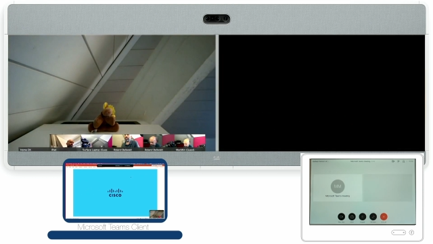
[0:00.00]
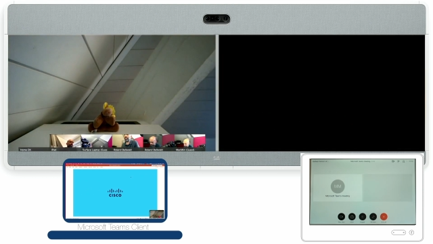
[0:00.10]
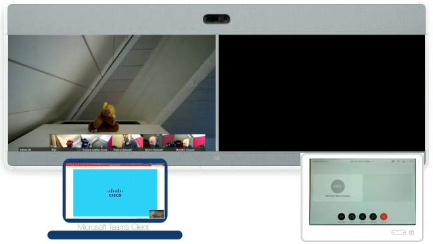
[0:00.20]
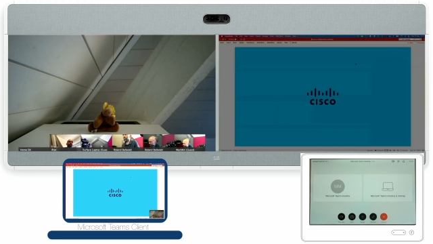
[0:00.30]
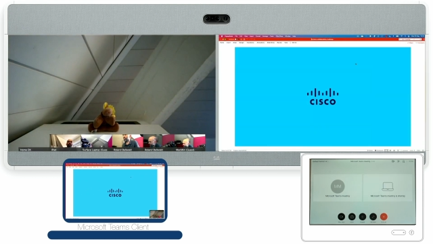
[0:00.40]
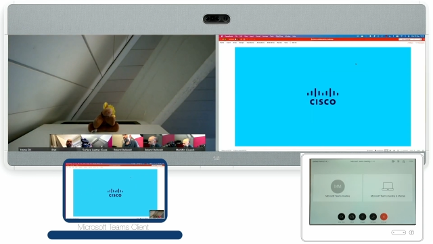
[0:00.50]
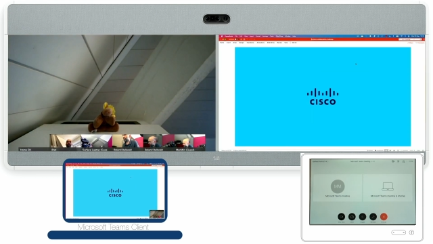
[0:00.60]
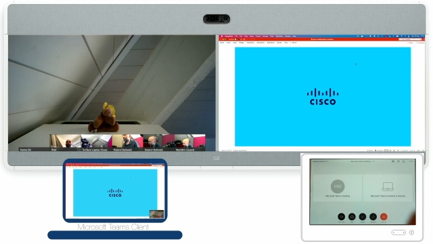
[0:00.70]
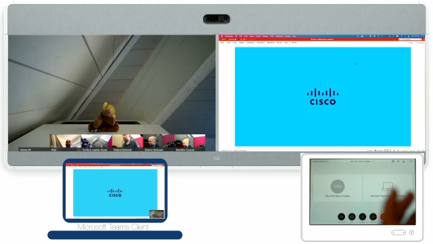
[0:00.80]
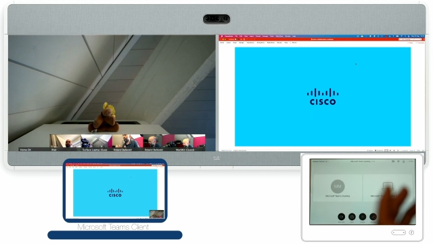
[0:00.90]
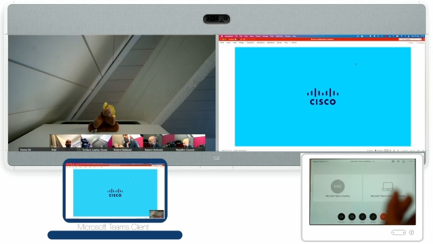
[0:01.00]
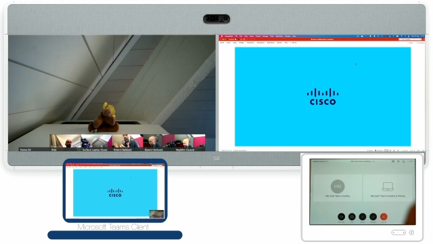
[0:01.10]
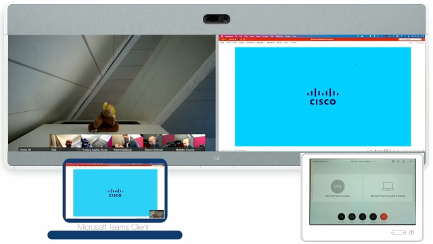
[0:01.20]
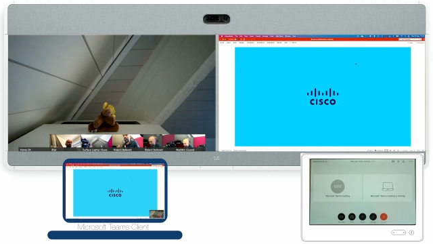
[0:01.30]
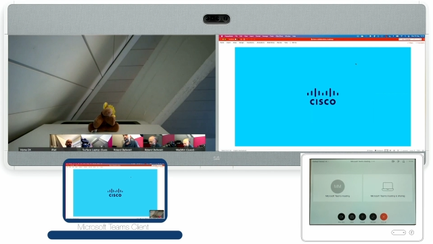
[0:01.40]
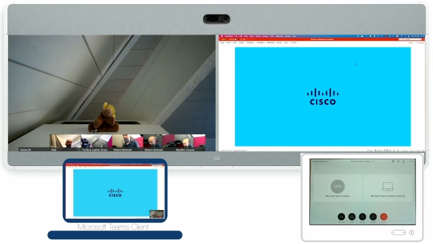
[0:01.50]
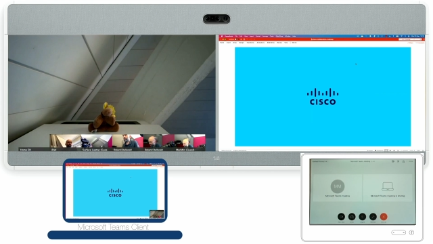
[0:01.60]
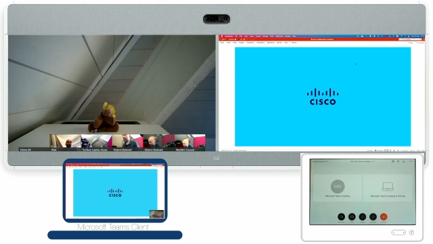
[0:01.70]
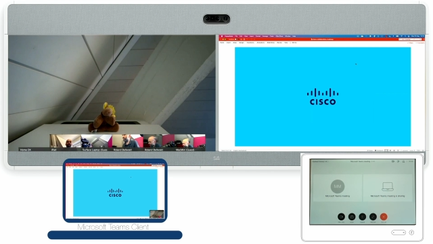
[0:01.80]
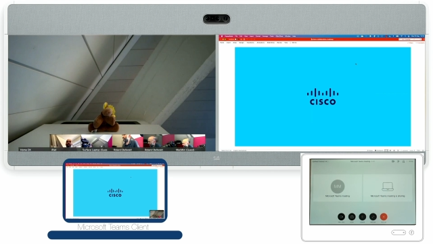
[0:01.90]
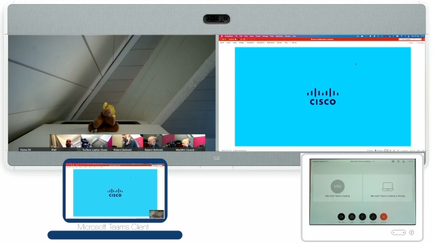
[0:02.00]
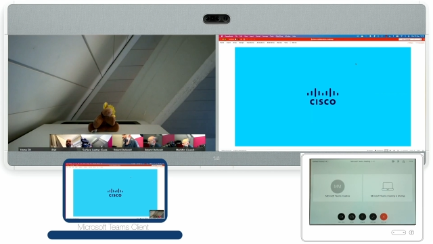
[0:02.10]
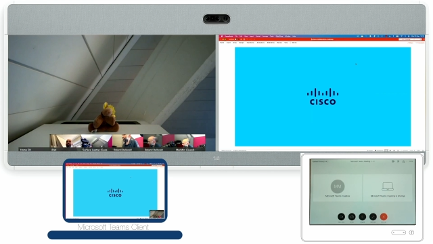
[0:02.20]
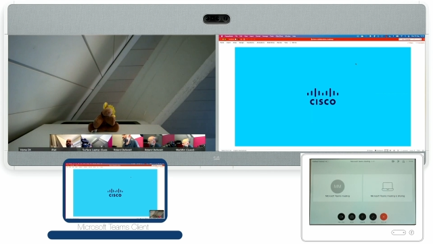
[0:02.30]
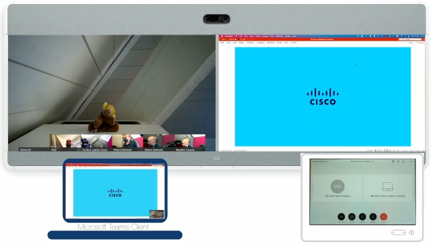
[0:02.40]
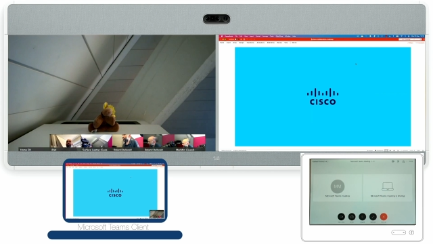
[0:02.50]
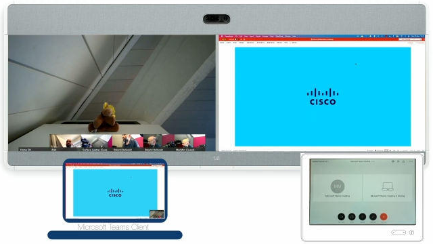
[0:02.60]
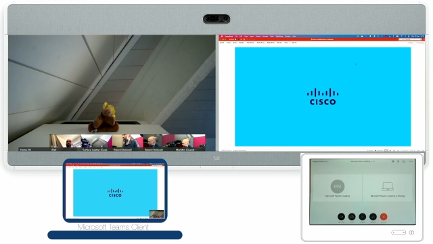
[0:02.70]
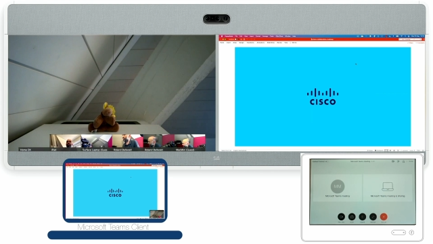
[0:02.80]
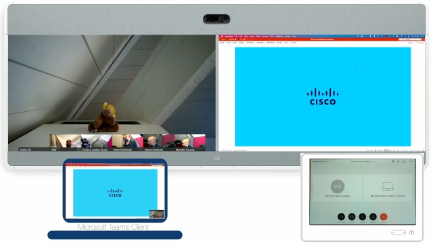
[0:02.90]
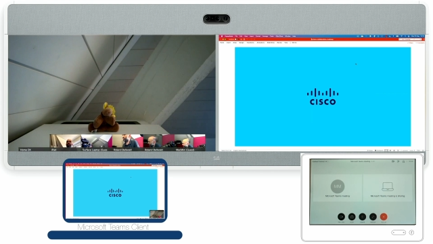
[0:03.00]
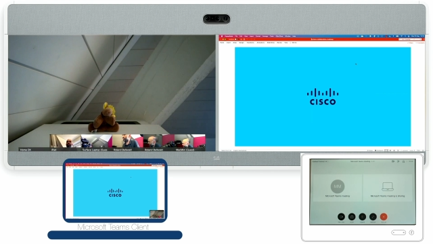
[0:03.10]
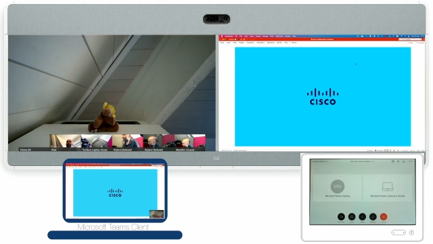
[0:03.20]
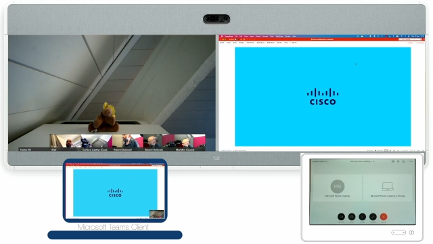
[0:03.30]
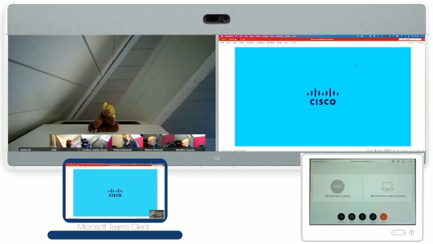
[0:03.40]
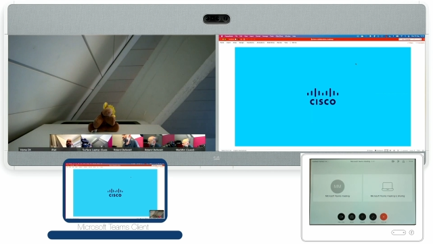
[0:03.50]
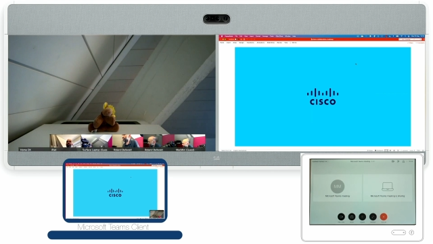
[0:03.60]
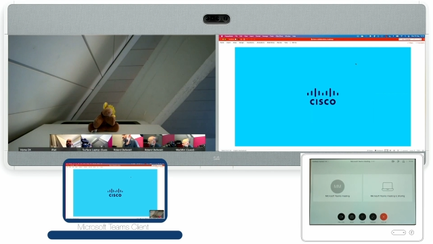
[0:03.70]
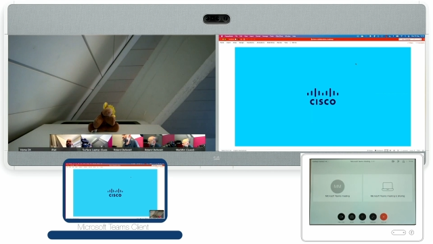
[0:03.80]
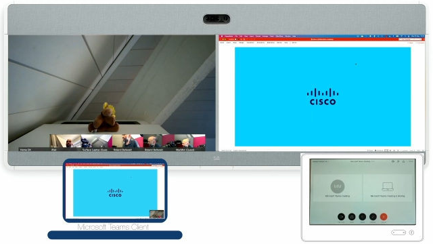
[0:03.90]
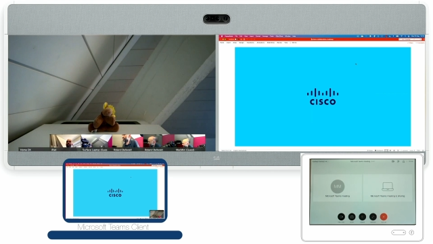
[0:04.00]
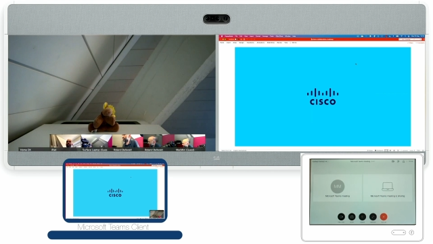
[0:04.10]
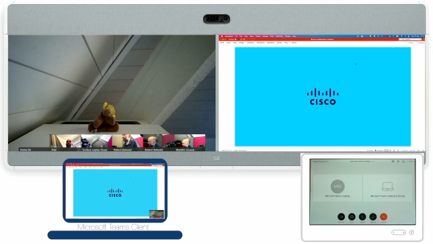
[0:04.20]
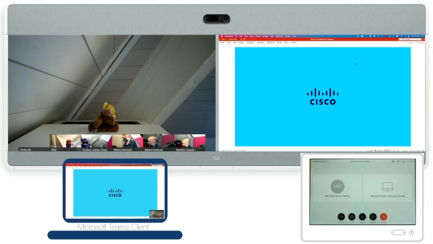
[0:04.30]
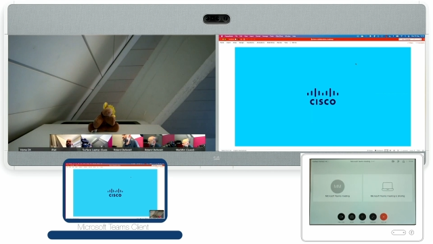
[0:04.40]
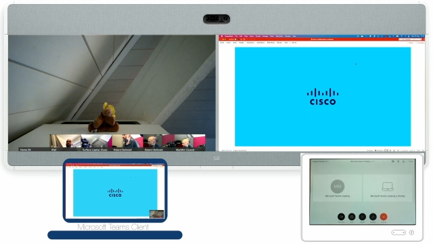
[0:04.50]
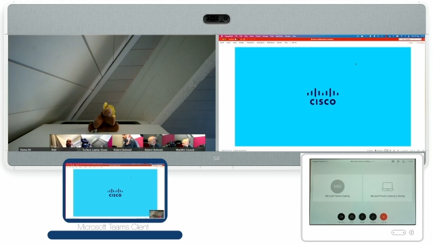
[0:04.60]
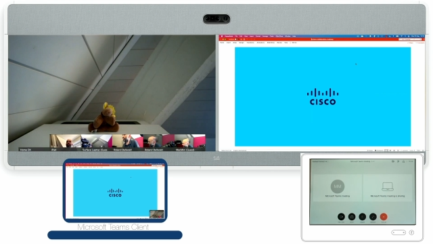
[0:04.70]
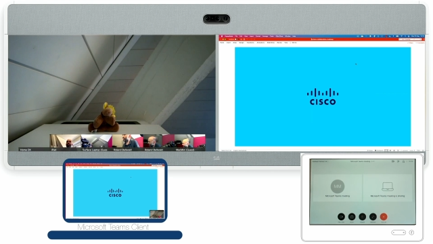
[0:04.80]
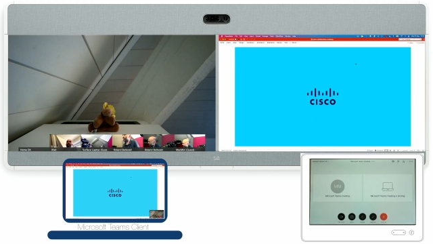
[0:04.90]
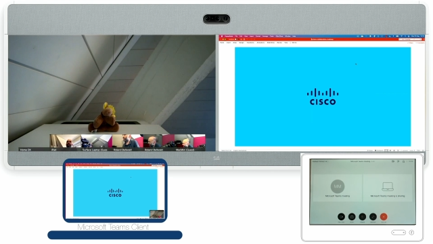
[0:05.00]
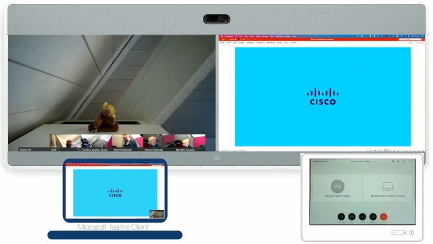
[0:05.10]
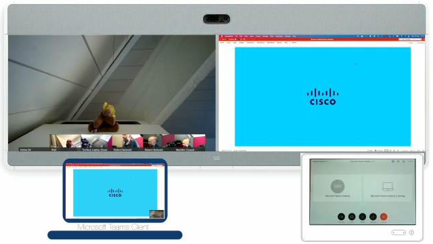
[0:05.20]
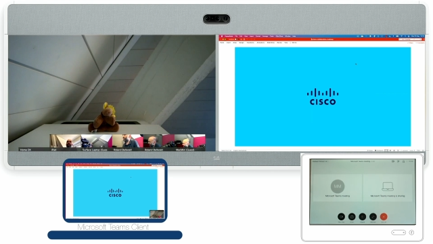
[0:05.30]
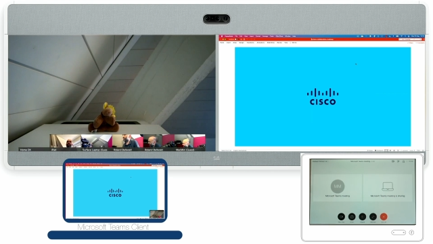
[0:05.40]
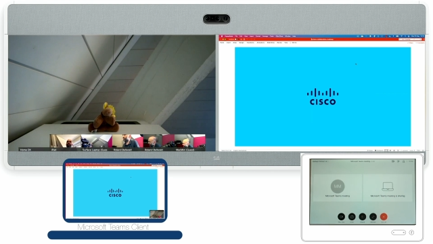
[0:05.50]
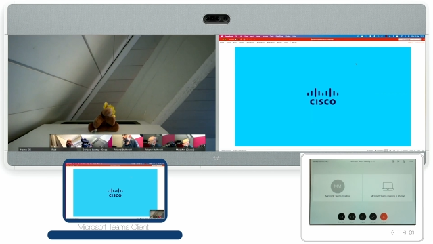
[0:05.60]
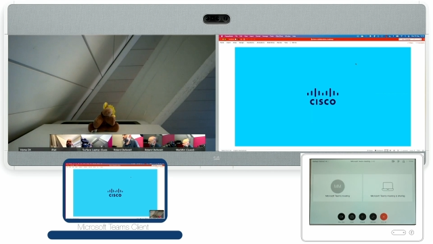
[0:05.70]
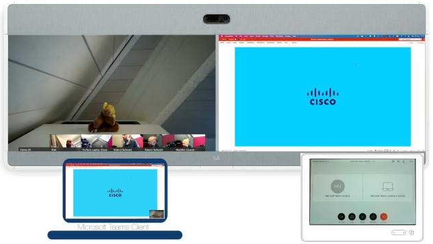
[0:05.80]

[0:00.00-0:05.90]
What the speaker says: No face is visible, so there are no lips to read.